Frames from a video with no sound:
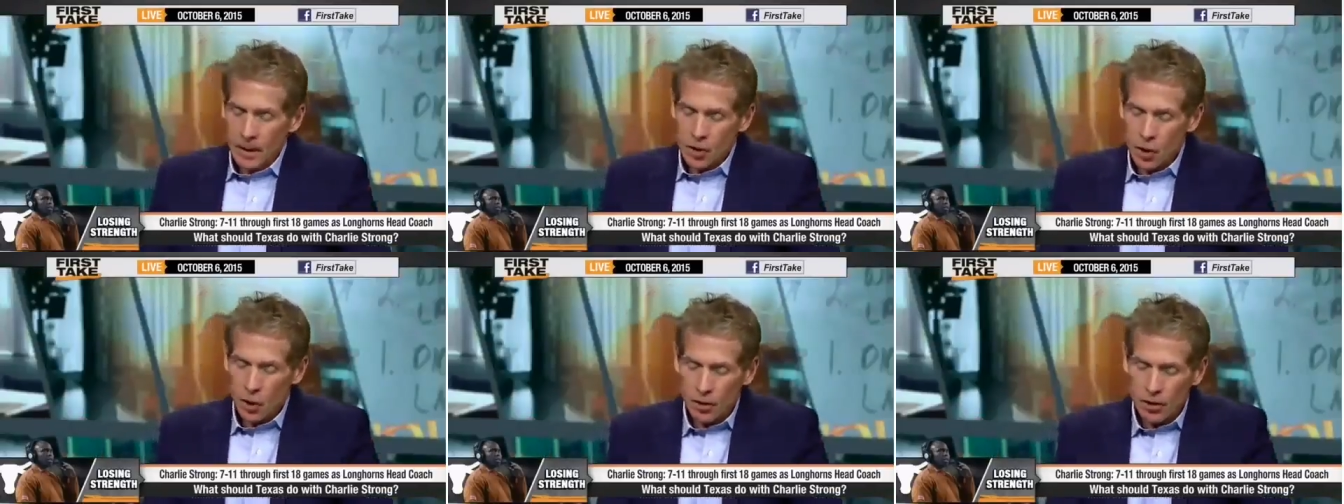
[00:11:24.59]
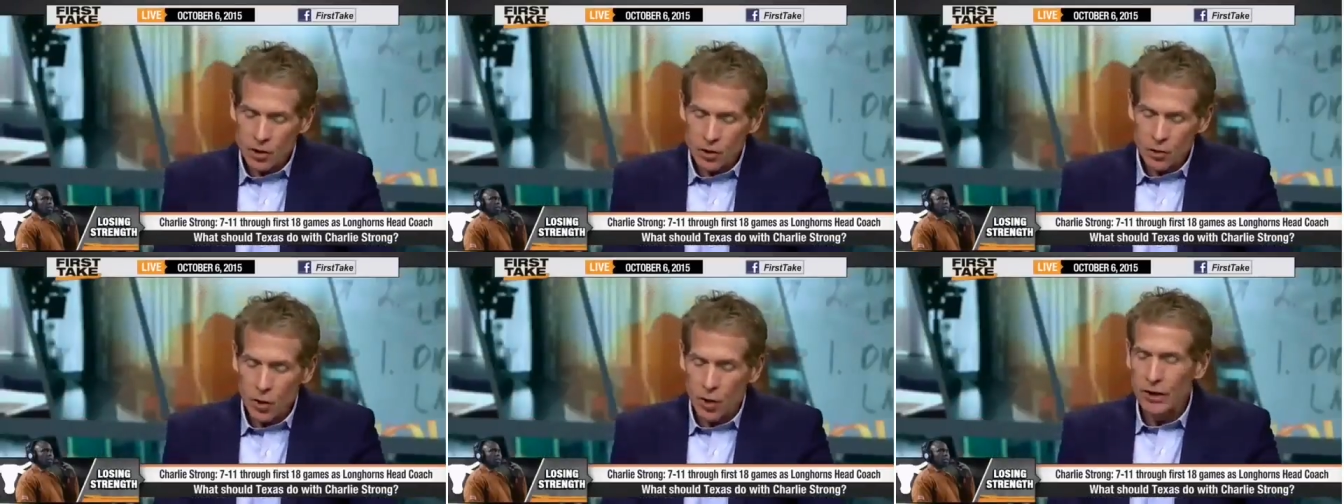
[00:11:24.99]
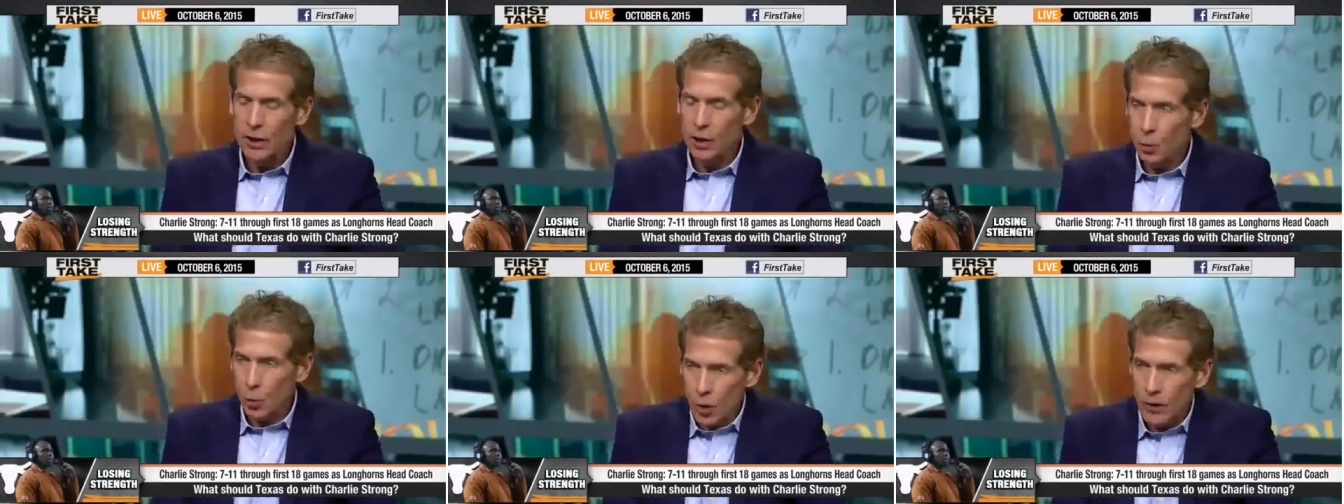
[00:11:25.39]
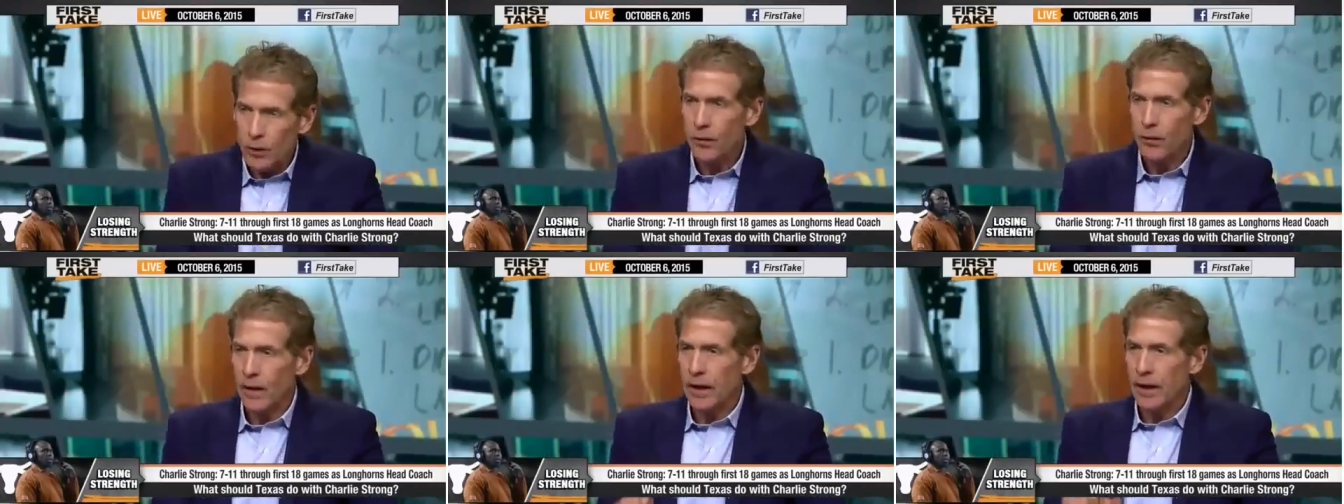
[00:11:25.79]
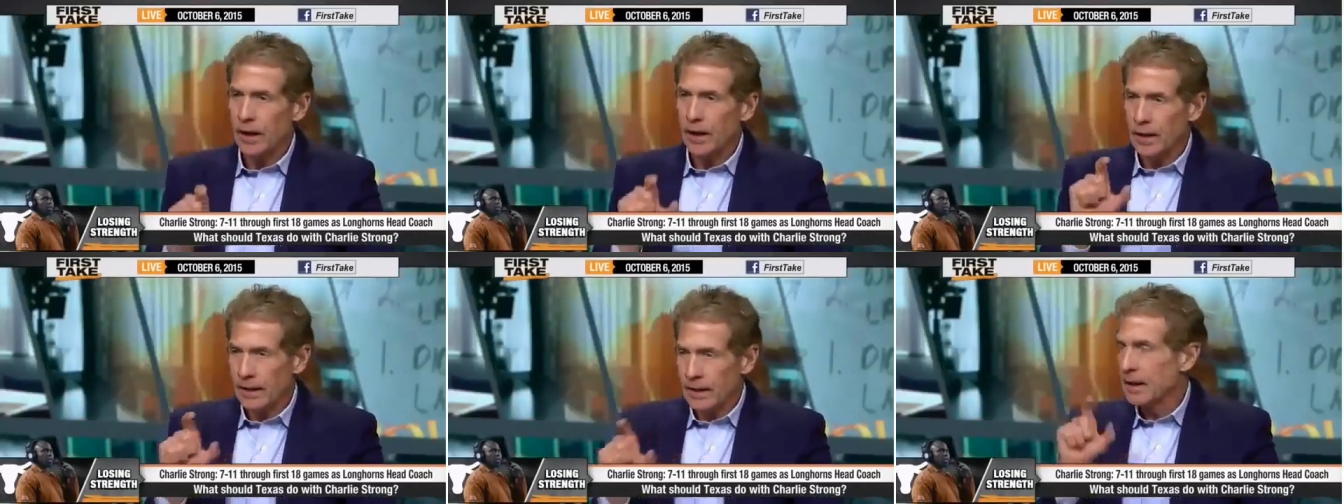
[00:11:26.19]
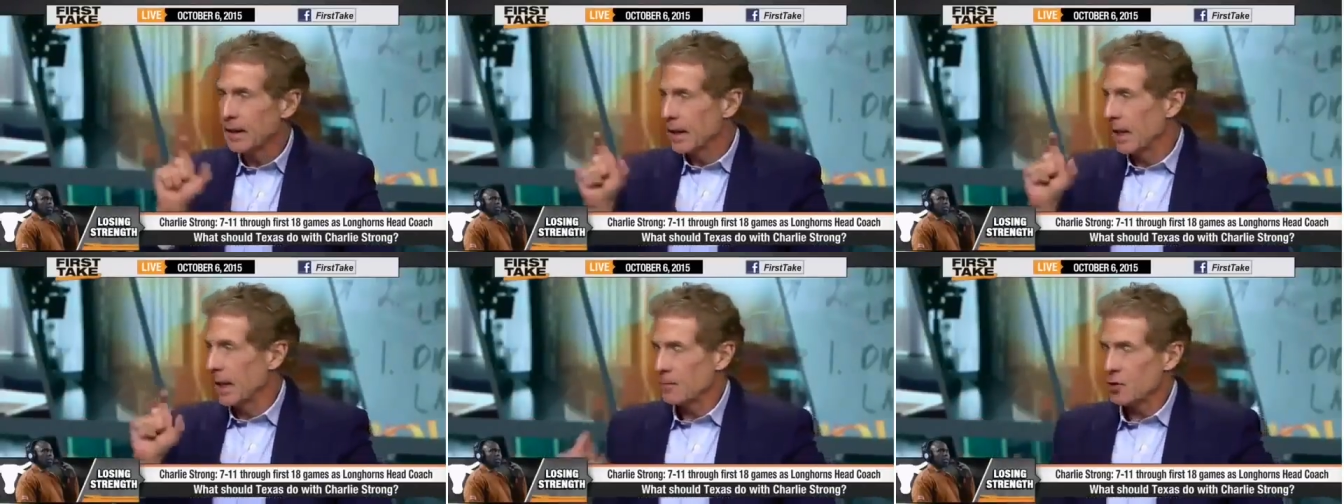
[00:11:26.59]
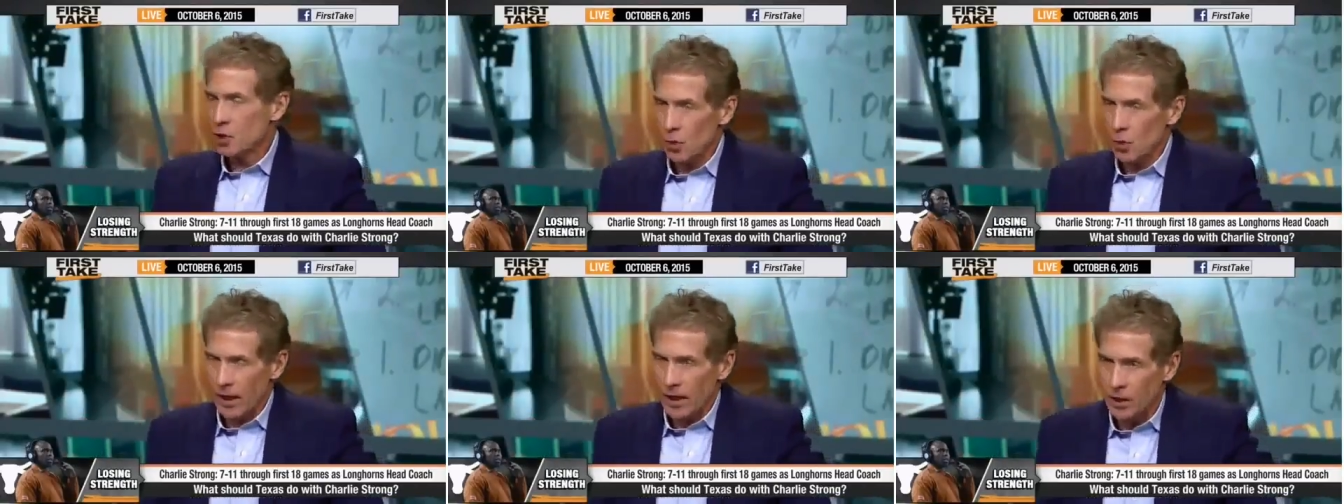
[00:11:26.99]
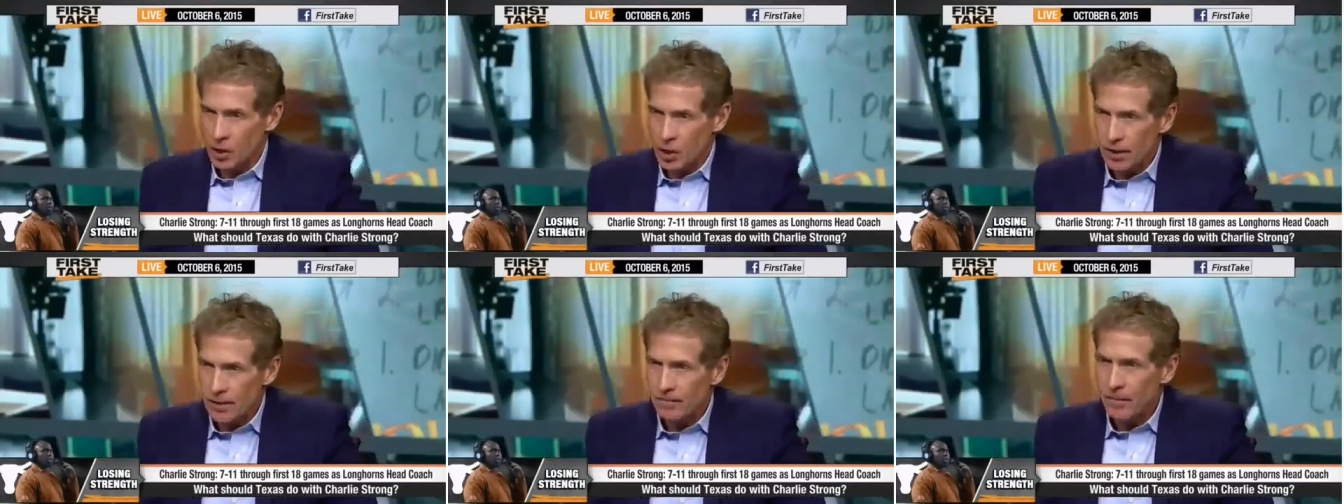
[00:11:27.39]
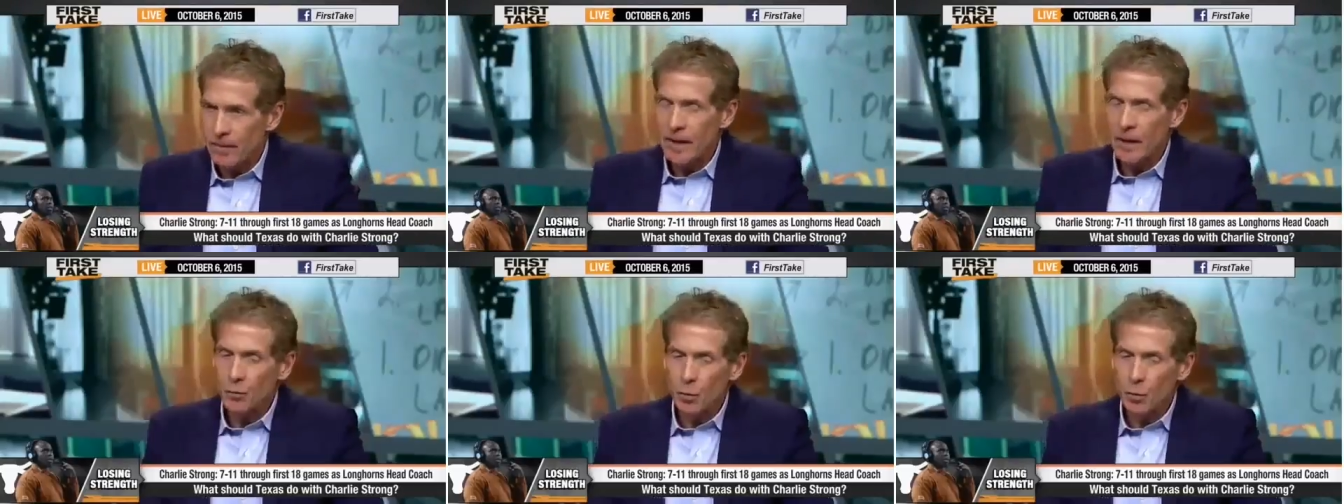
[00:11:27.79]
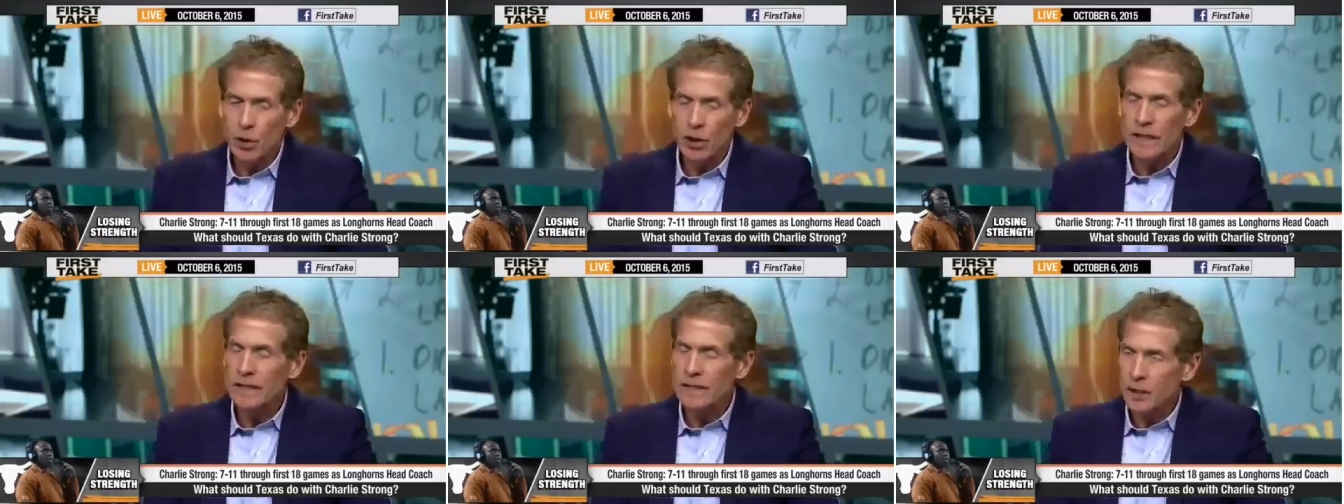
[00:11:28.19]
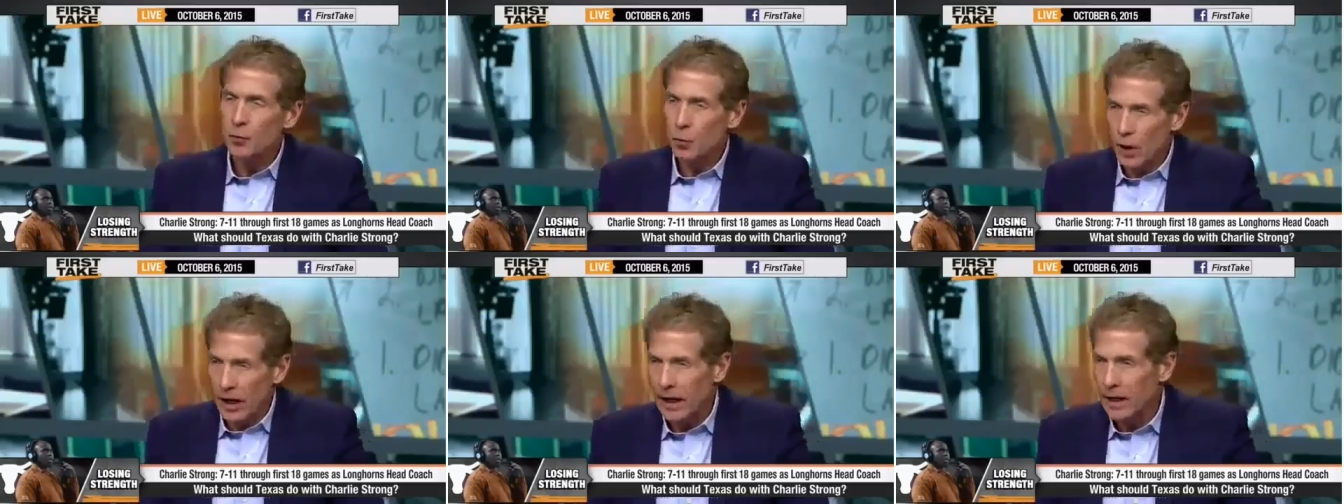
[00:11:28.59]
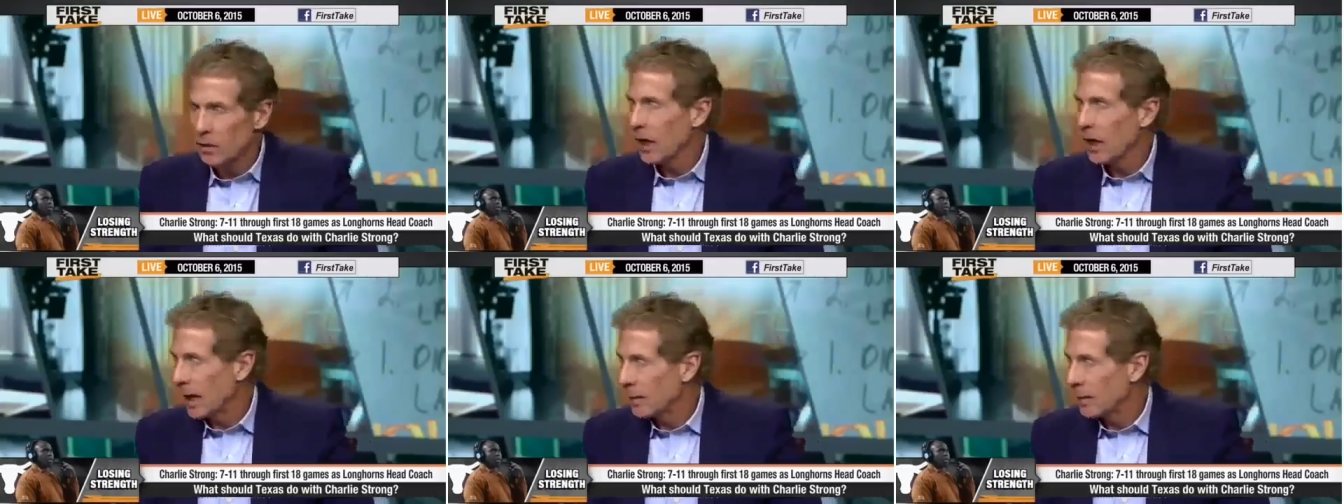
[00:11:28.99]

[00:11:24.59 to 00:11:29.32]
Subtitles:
Charlie Strong did one thing in in-game strategy that really did rankle,